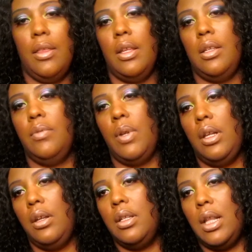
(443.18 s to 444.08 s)
this is what
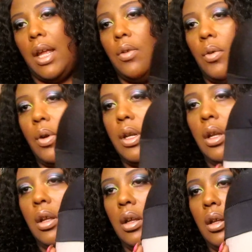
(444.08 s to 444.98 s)
it looks like on
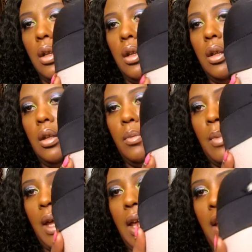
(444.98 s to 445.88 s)

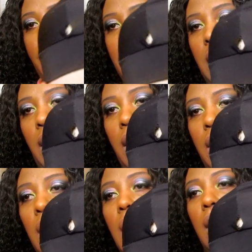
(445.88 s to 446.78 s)
my canvas
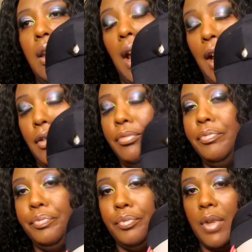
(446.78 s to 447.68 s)
head. Now,
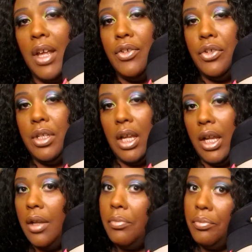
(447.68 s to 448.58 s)
as you see,